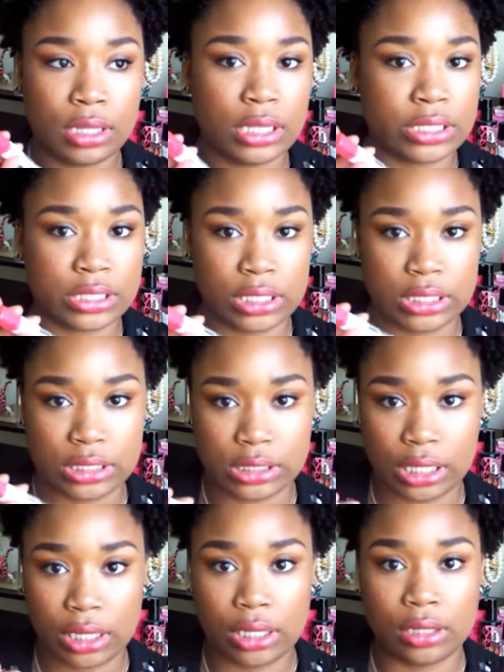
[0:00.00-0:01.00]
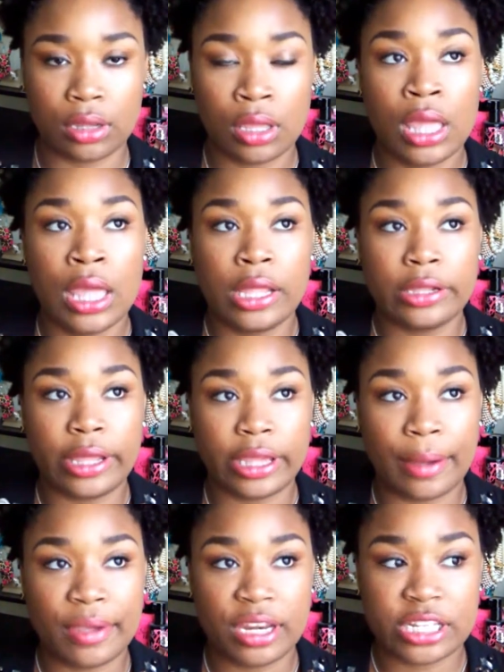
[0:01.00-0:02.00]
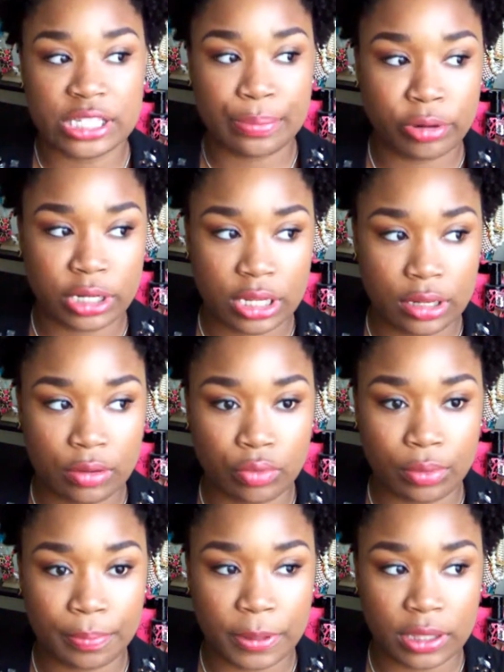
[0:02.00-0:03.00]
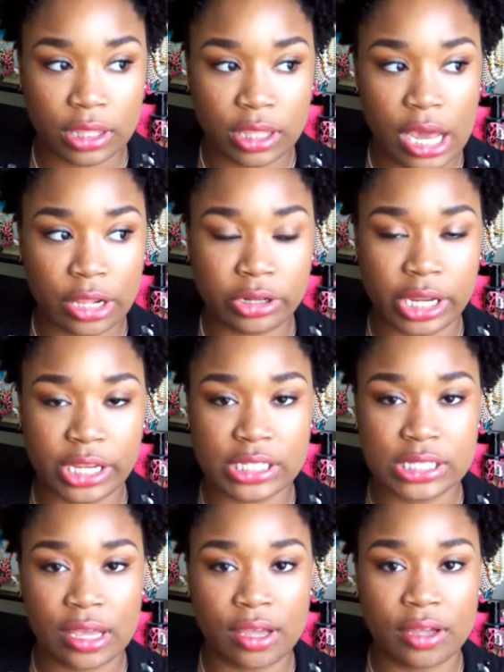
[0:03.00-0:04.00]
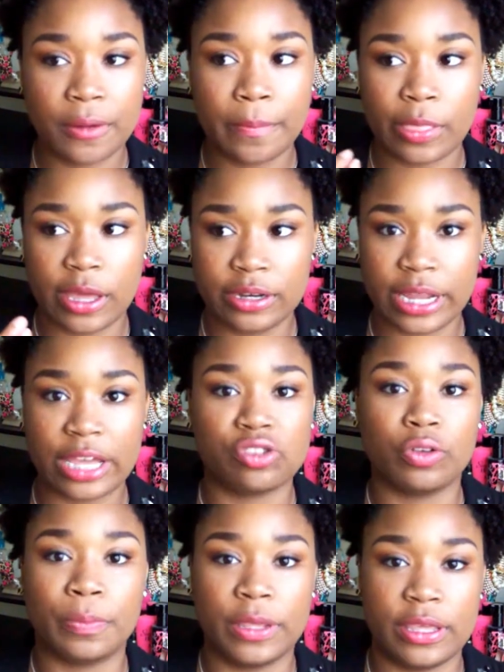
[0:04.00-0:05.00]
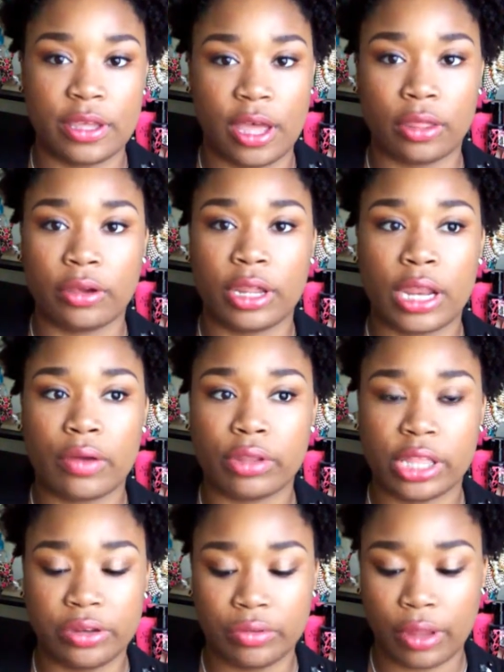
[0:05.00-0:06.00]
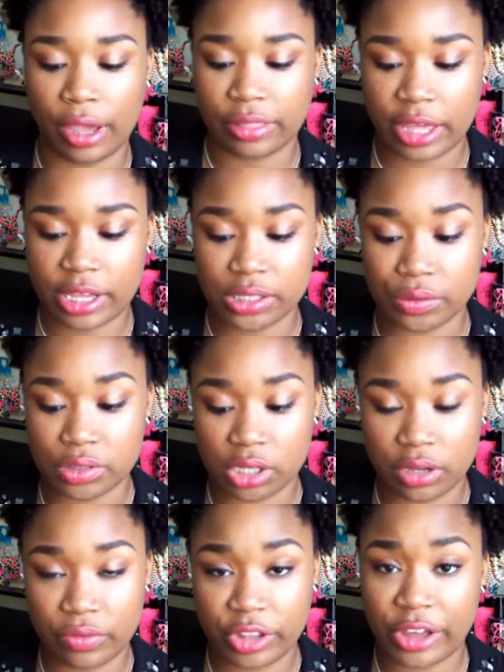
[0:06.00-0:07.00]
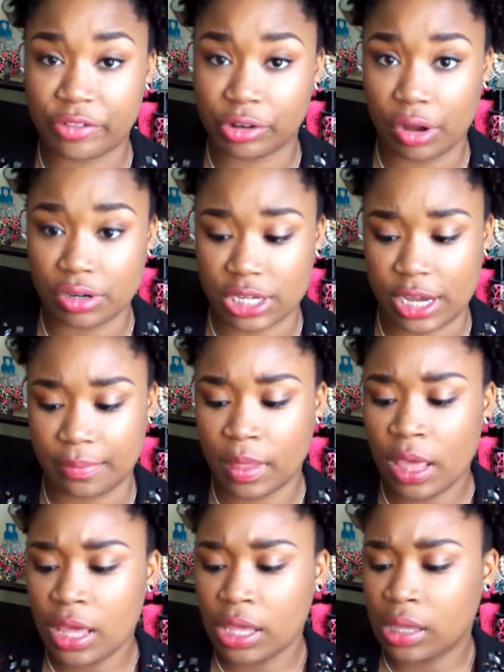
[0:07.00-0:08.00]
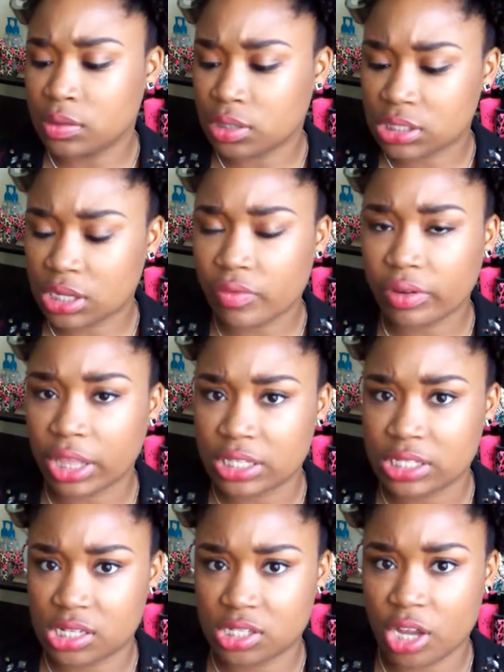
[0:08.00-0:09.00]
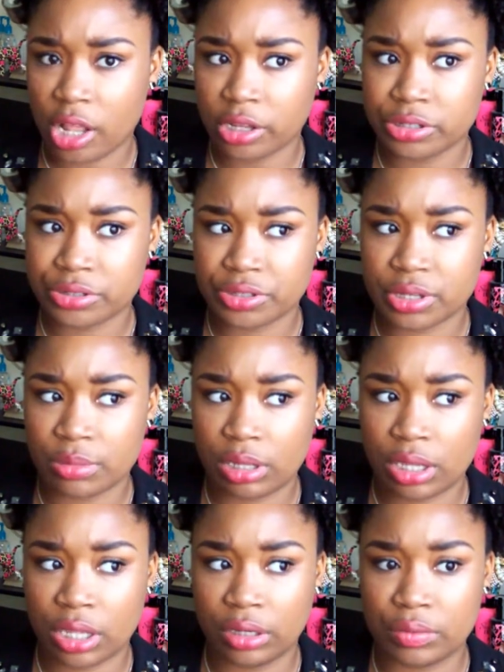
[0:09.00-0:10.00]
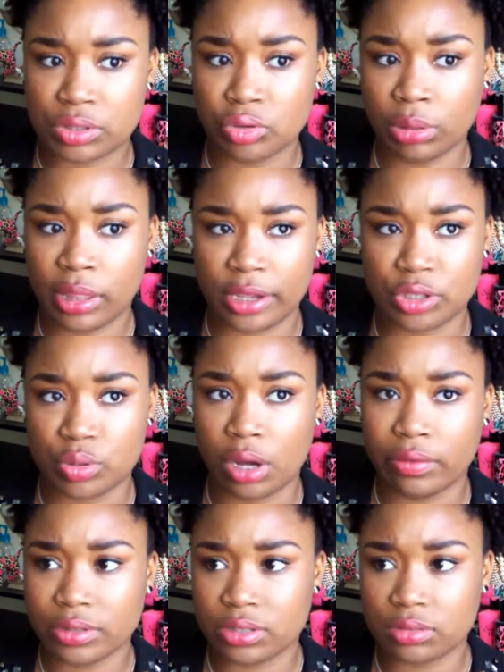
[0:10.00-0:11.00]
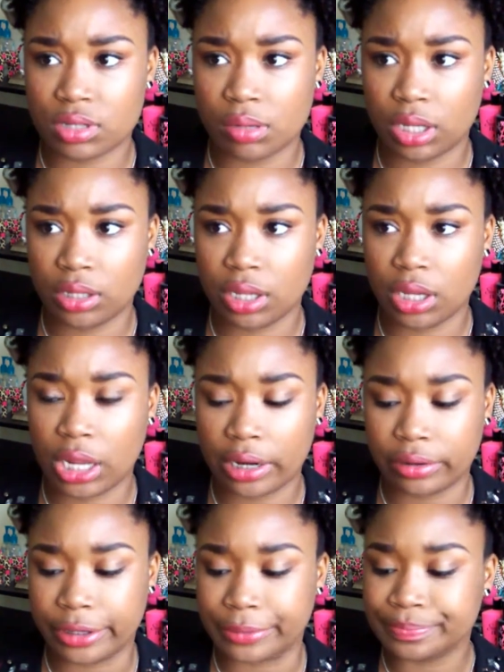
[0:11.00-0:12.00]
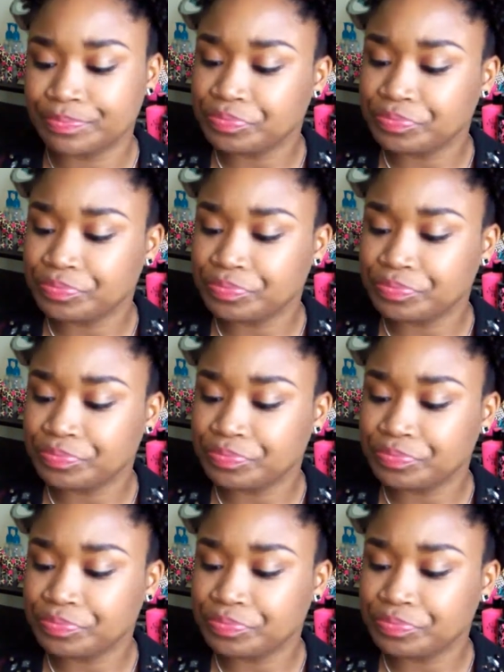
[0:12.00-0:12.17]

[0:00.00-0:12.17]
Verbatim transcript: isn't a stain. Like, I mean, it's a pretty pinky color. Like, it's like a natural pink color, and I really do like that because I was looking for that for a long time. It was on sale for like $6 or something, and it was normally like $12 or something like that. I don't know,